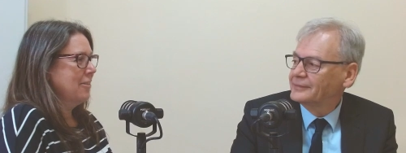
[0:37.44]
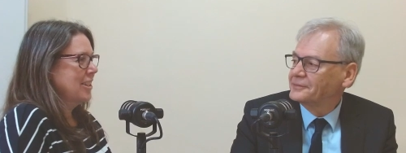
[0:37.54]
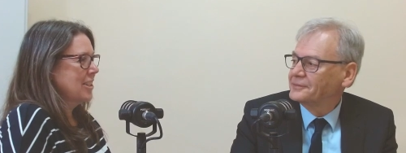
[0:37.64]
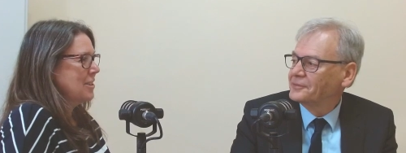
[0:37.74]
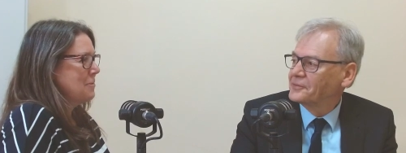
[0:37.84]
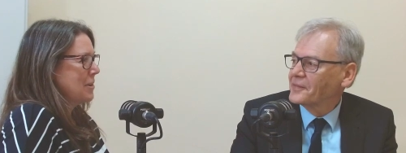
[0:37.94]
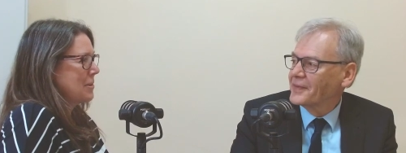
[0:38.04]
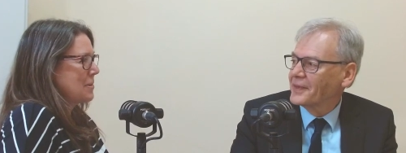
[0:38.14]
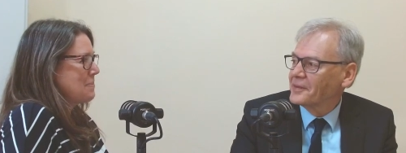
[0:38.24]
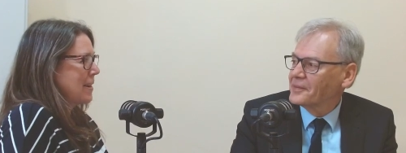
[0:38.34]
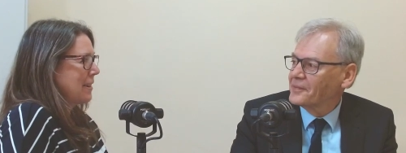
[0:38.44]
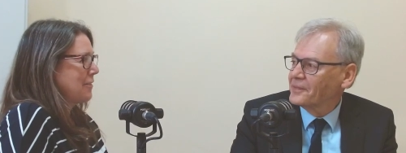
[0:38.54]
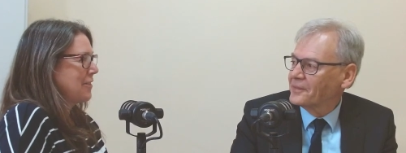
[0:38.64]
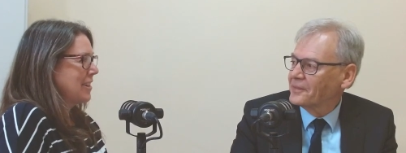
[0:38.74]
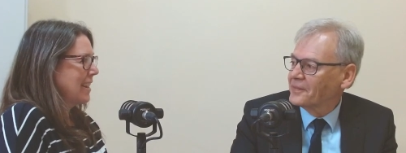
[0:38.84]
Speaker 1: Richard. Welcome back
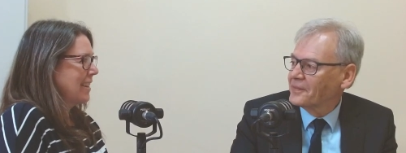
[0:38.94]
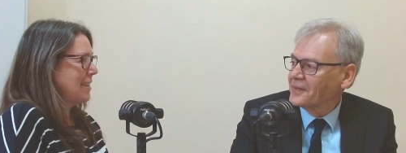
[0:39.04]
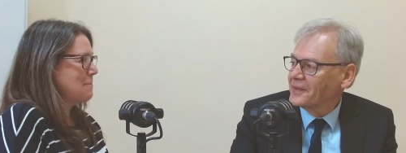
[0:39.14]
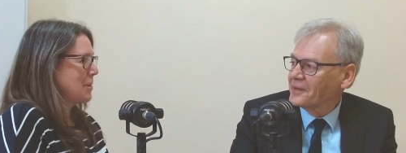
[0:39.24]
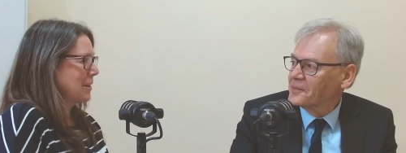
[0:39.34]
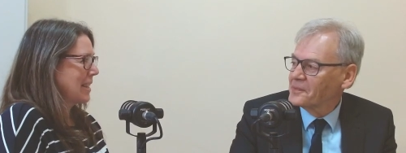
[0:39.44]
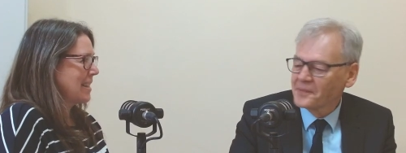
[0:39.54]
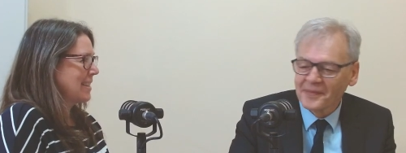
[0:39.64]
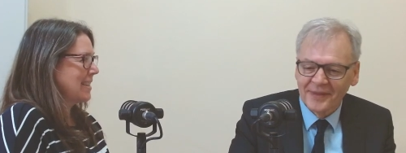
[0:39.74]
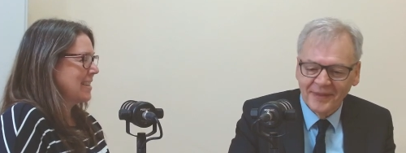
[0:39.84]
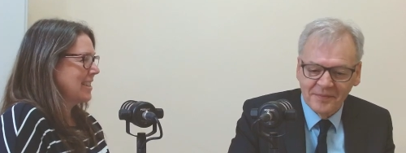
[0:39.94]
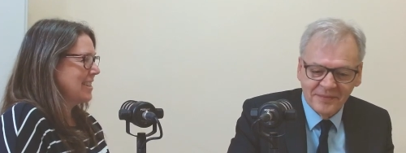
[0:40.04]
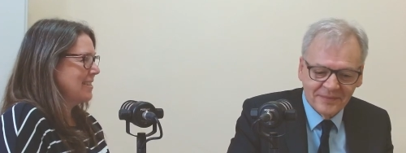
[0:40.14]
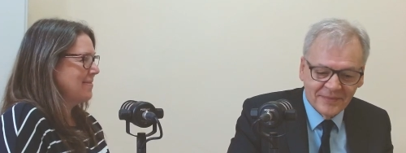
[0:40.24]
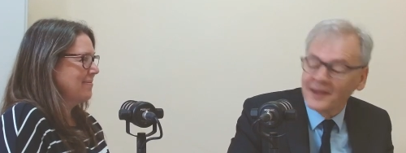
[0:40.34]
for another podcast
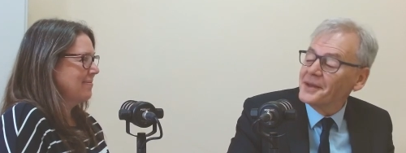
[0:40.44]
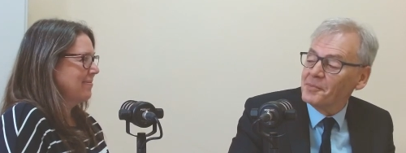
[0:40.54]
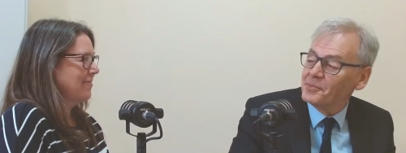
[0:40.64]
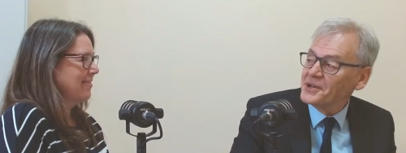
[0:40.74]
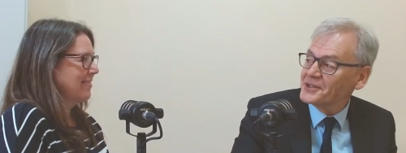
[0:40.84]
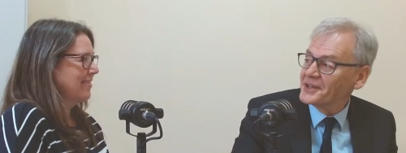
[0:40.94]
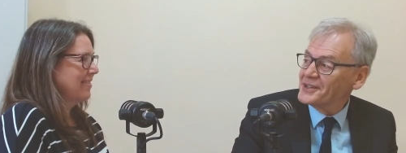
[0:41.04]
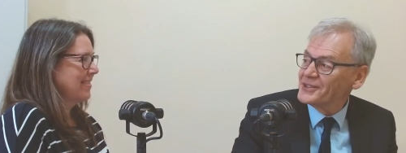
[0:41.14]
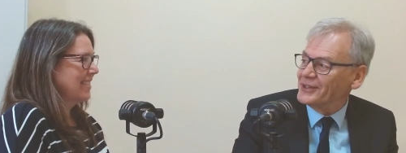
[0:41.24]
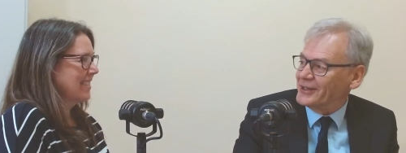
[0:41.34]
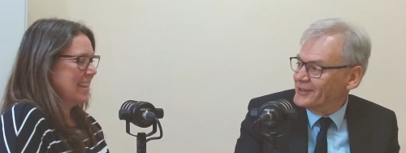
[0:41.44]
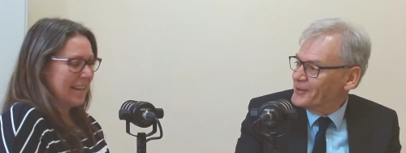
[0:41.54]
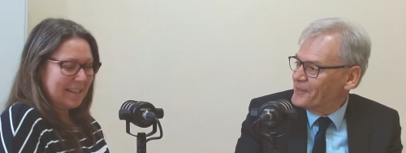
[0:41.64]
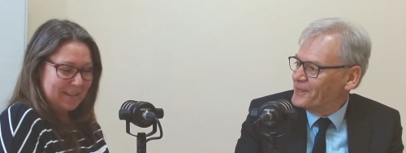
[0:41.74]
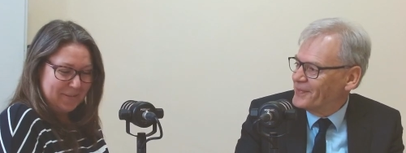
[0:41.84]
session.
Speaker 2: Brisk, isn't it?
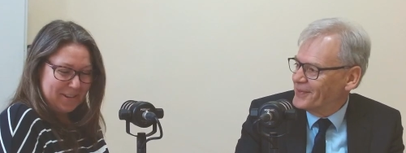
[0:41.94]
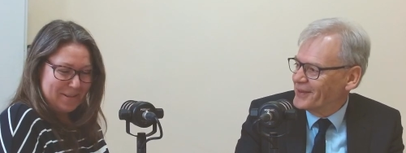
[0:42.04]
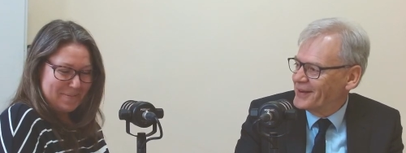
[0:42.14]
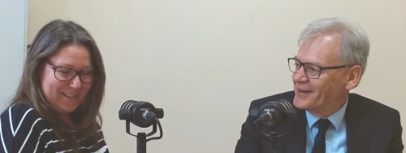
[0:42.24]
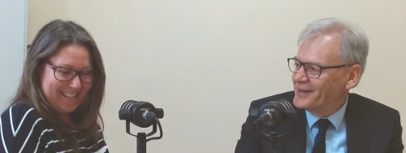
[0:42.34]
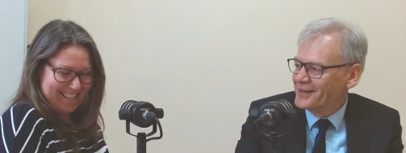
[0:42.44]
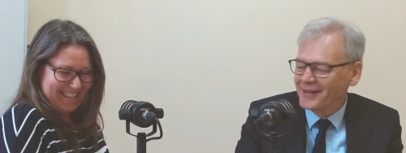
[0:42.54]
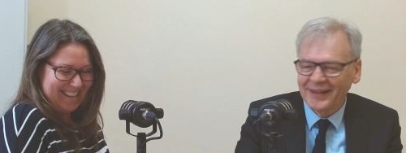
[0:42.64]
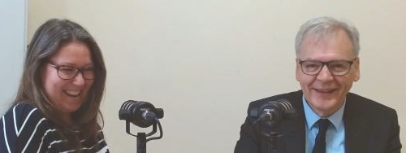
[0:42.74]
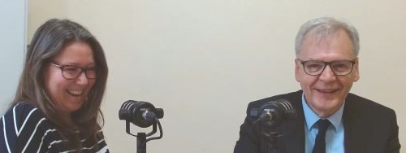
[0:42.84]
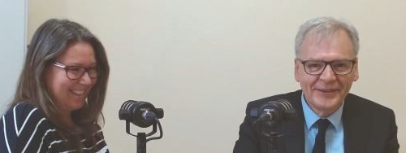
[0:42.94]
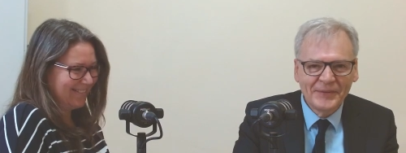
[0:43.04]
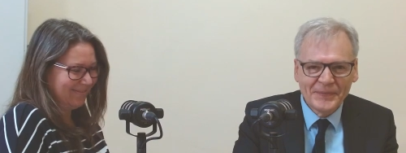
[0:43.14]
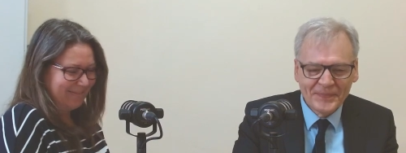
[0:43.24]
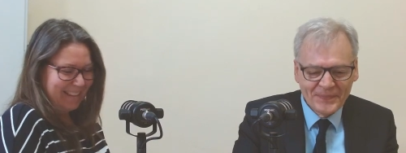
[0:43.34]
Speaker 1: It is very brisk today.
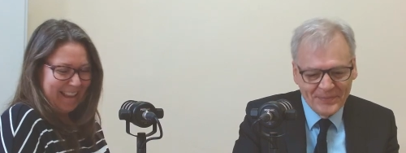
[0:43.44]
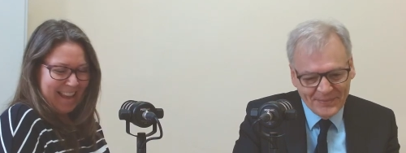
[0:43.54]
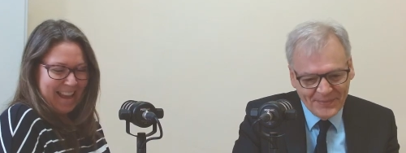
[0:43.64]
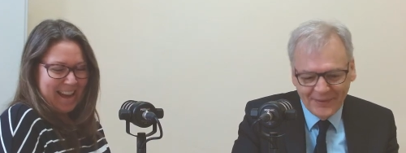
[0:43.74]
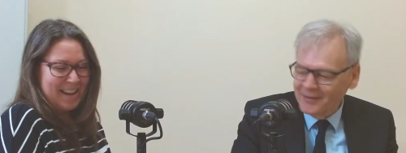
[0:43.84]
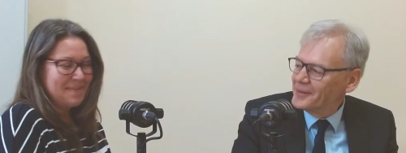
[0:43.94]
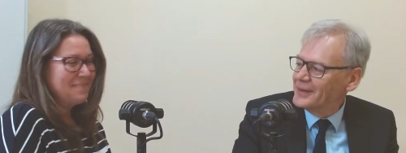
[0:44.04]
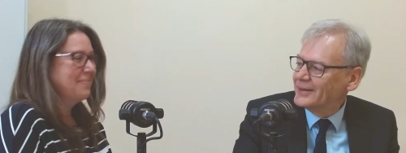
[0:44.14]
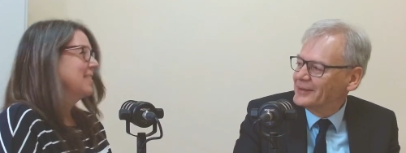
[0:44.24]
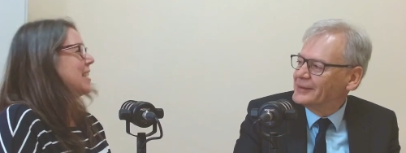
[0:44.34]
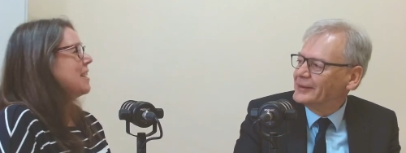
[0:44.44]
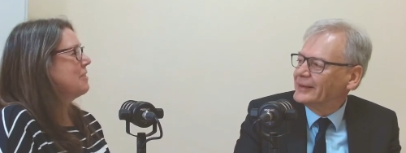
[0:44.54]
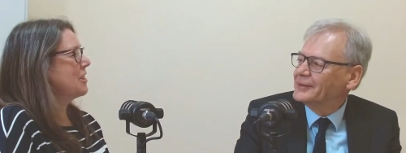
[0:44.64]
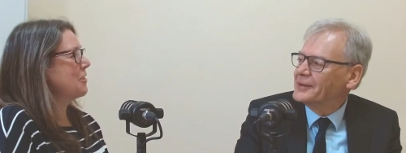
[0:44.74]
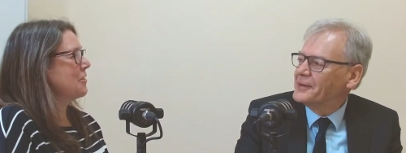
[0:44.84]
Um, today, we
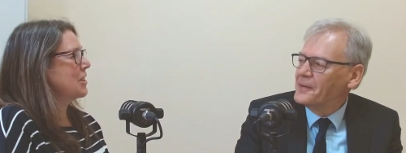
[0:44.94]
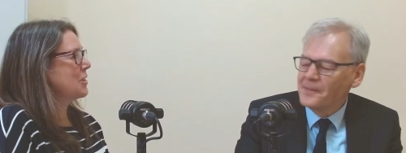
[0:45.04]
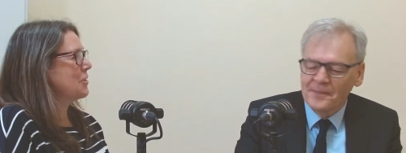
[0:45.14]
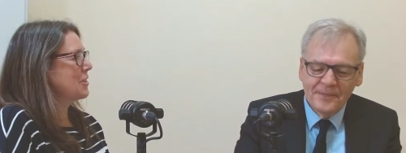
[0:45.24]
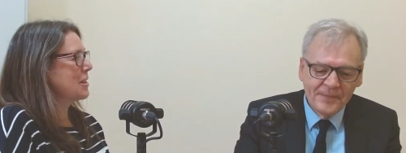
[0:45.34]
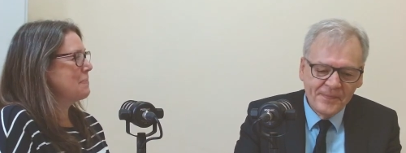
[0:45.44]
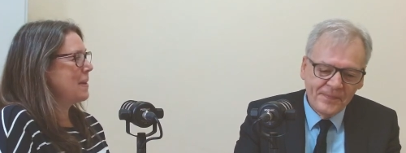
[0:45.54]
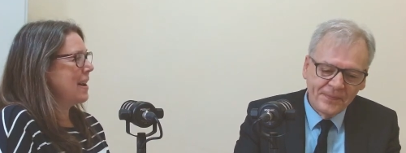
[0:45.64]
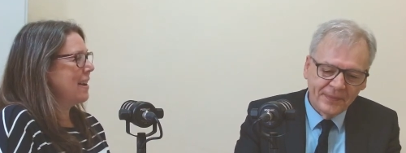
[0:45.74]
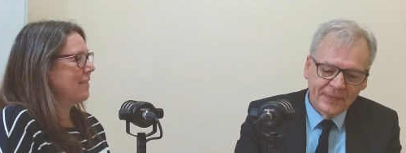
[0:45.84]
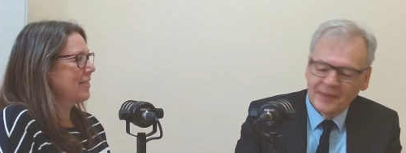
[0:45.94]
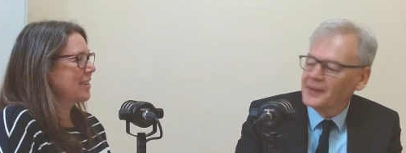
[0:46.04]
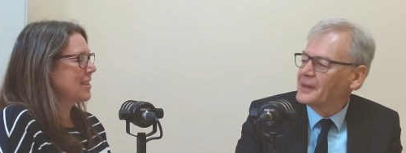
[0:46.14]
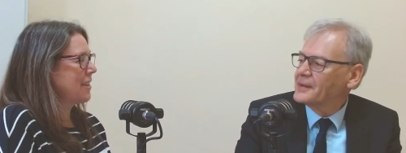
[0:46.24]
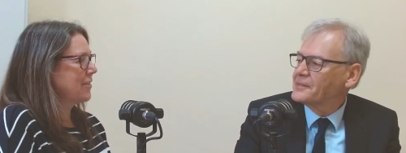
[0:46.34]
thought we'd talk about rail
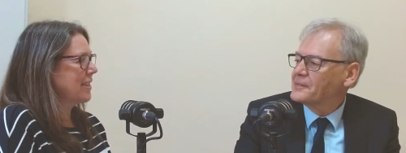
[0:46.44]
safety